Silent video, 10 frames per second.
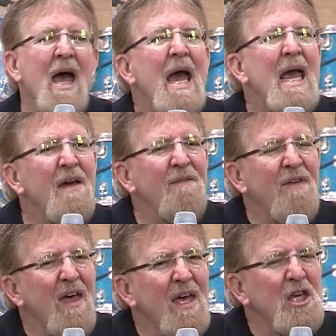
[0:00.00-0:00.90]
If
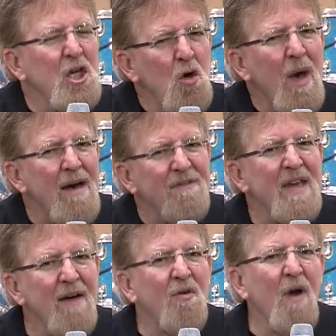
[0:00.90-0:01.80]
you have
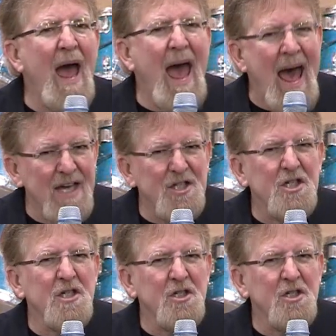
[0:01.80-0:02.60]
never asked